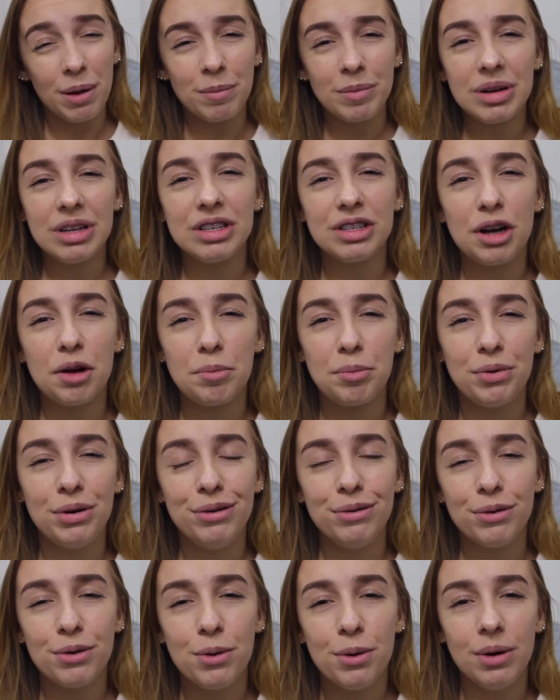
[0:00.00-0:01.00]
I'm gonna start
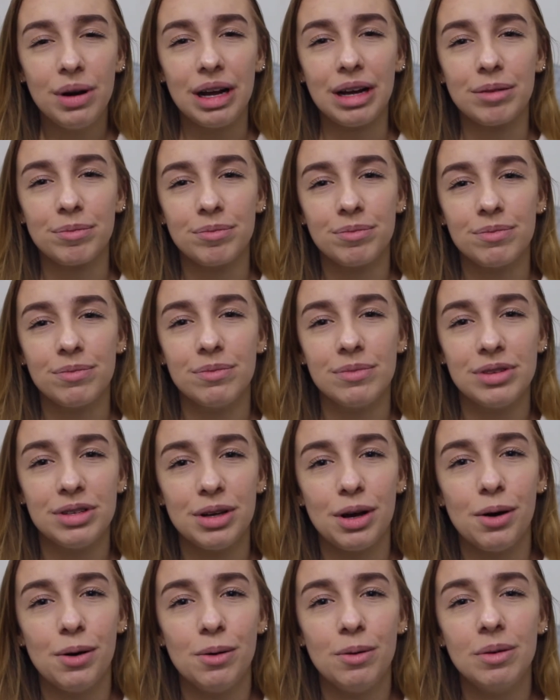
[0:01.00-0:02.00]
pre-recording.
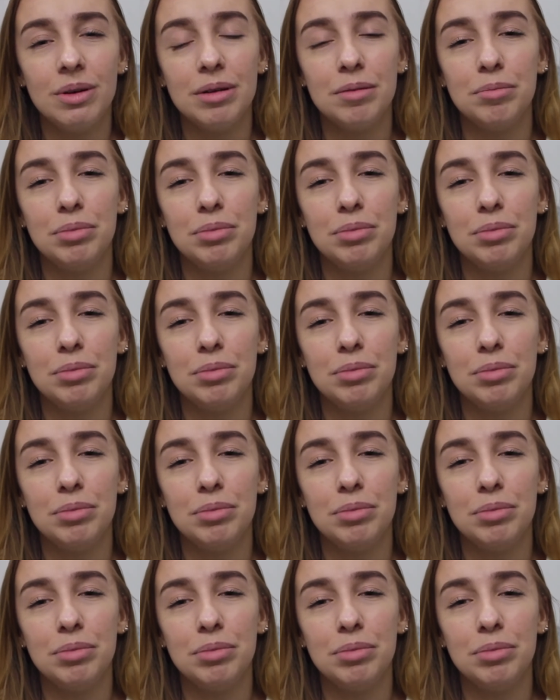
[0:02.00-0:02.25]
So